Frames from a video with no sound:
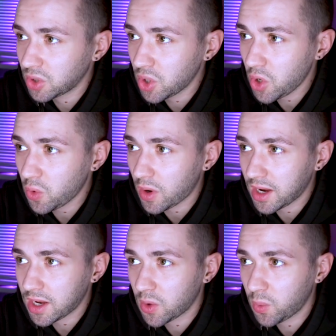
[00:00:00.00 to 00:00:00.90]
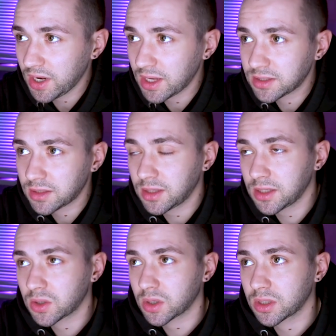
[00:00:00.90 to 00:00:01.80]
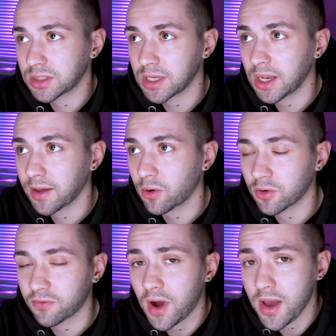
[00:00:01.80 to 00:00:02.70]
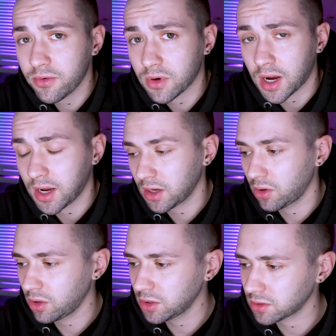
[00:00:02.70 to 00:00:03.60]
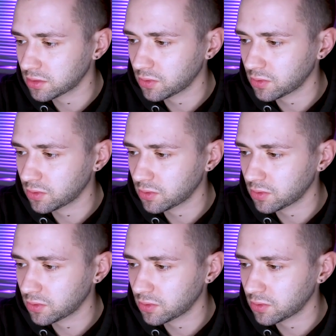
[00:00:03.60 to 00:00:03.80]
You know, when I started selling on Fiverr, I got